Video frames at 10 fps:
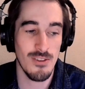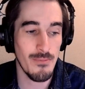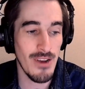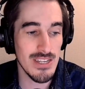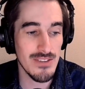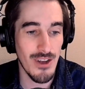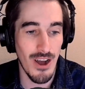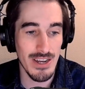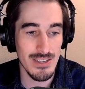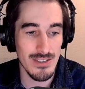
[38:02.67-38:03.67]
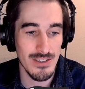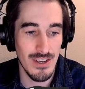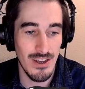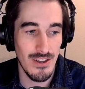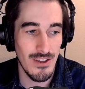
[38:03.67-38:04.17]
of the Progressive Caucus.
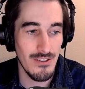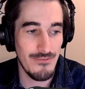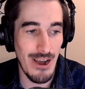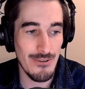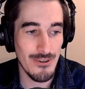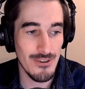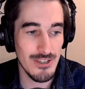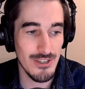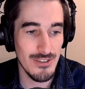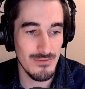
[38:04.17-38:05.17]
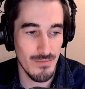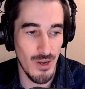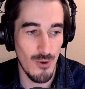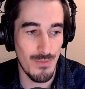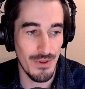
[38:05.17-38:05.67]
Founder is an
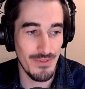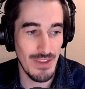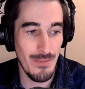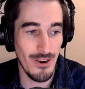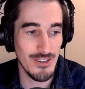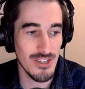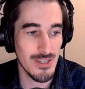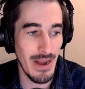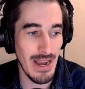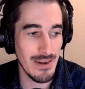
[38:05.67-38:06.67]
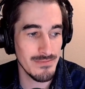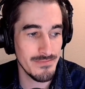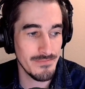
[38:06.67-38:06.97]
openly Marxist man.